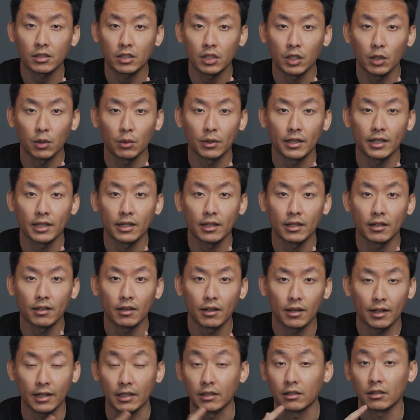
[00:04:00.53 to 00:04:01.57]
to it,
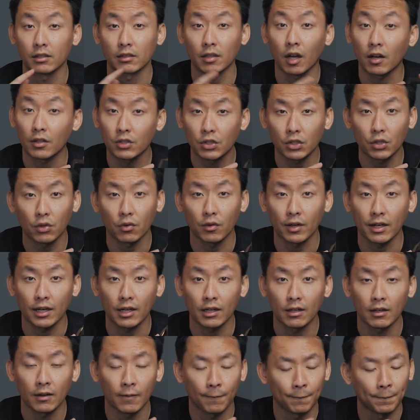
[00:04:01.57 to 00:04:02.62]
it's
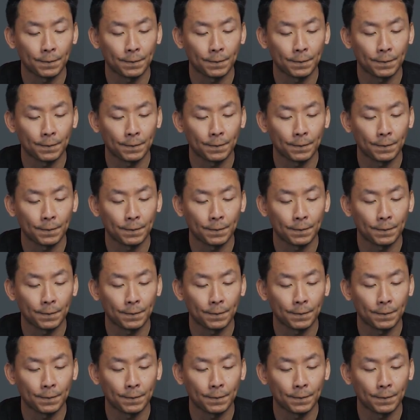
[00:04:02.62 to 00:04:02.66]
touchscreen,